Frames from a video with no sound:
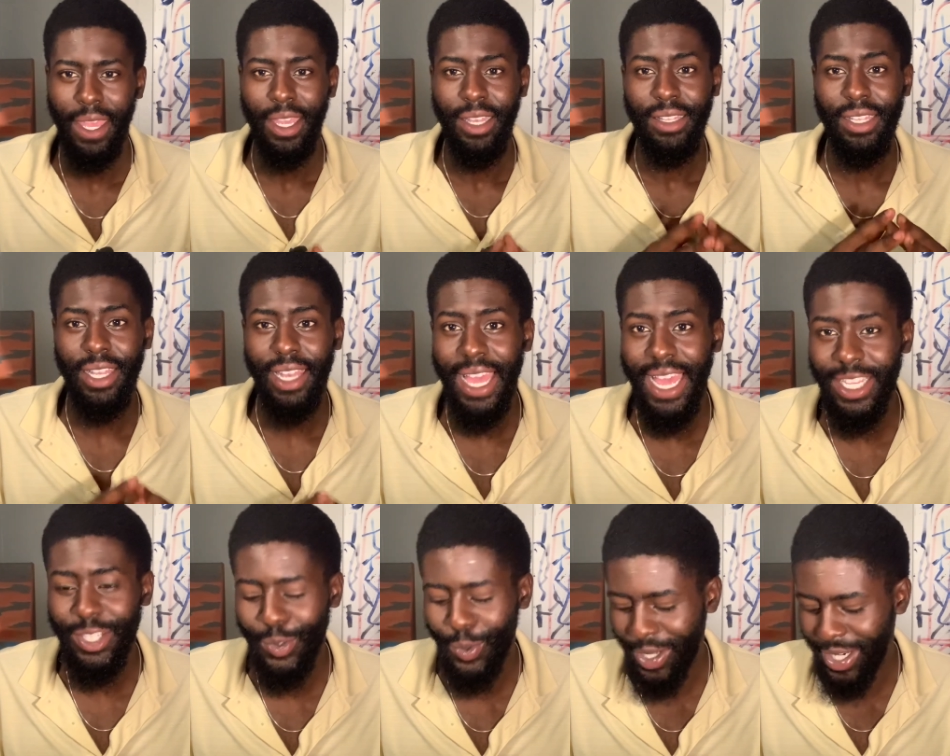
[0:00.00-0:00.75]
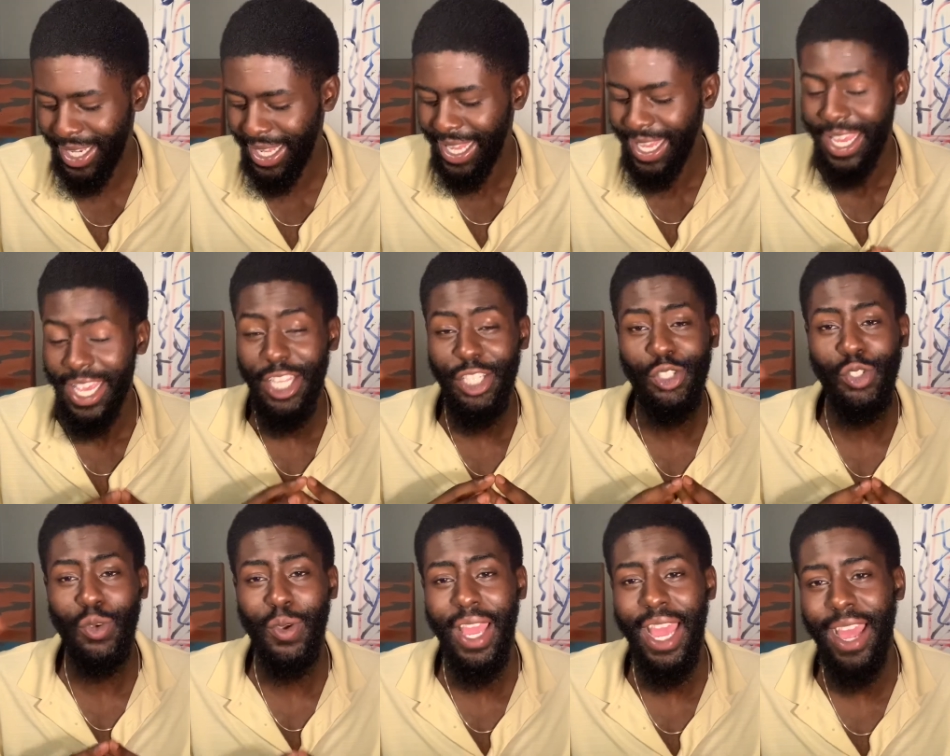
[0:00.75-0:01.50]
The last one is
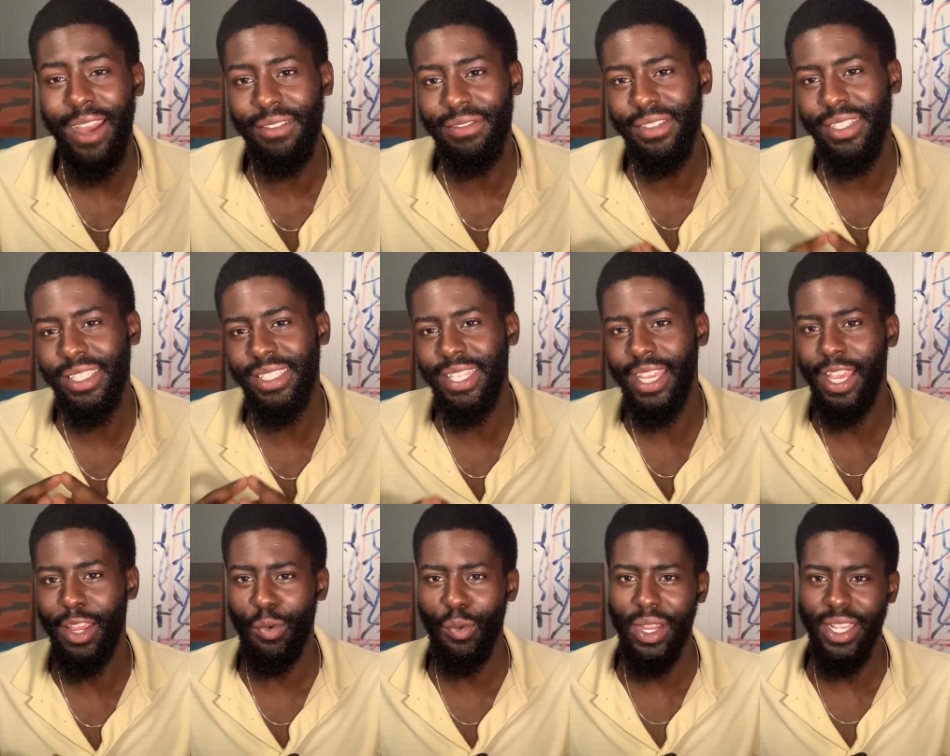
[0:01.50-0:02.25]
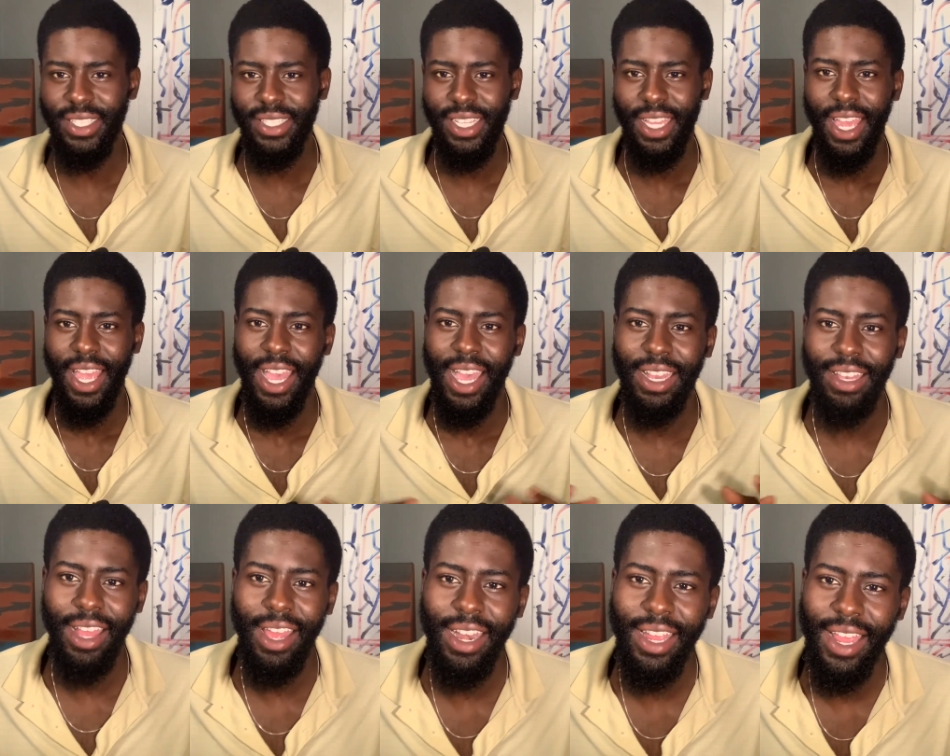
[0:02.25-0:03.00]
you have to take risk. A
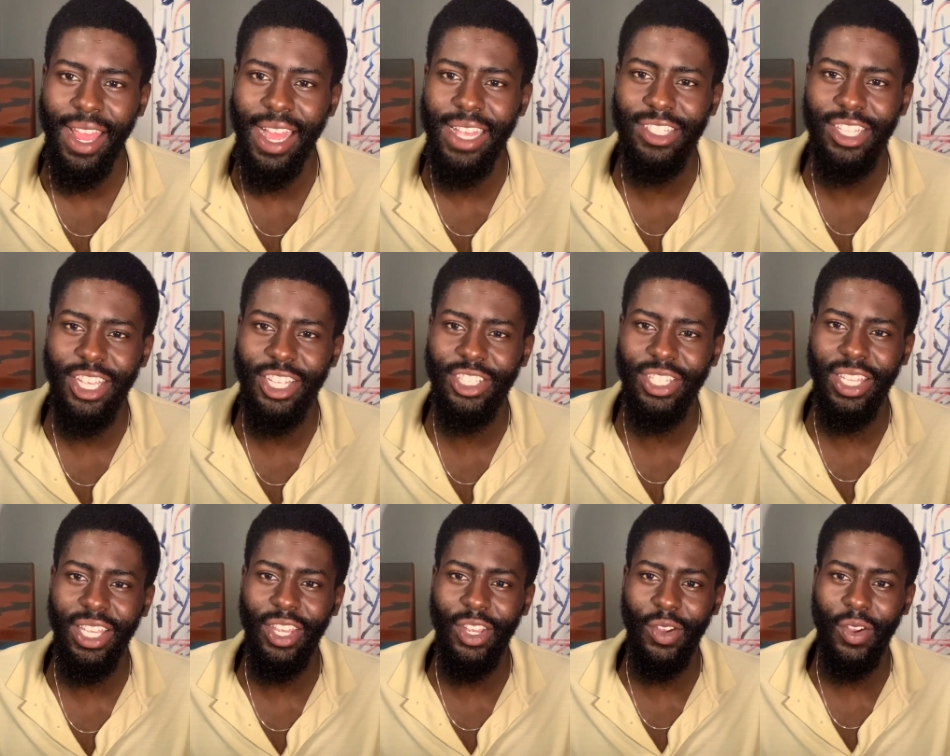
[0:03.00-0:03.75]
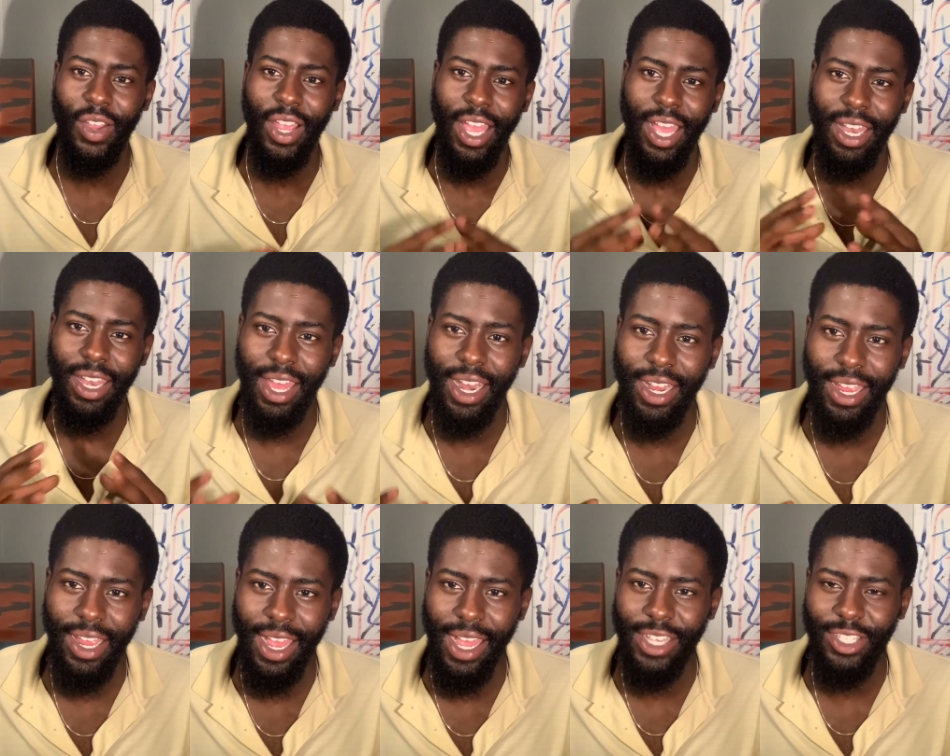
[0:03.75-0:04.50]
lot of guys are insecure. A lot of
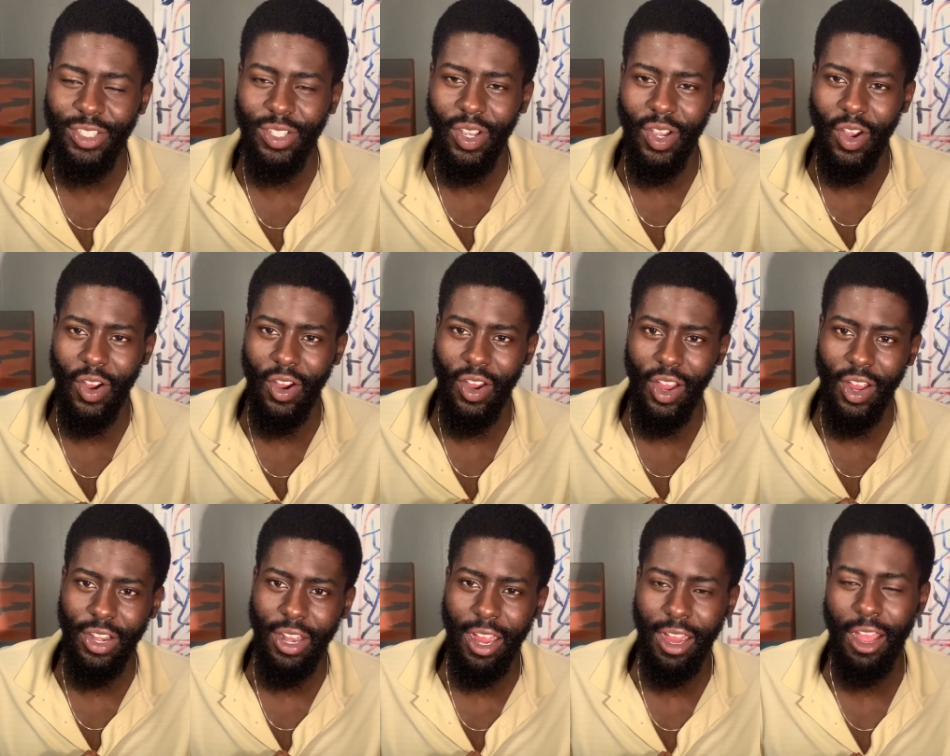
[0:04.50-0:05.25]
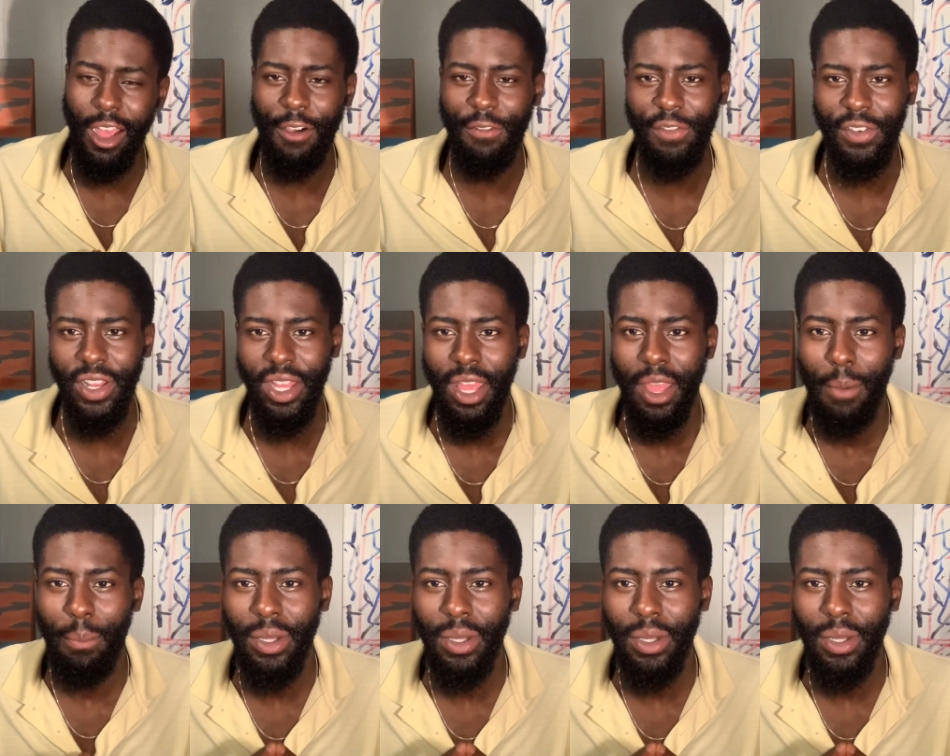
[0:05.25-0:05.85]
guys are not confident.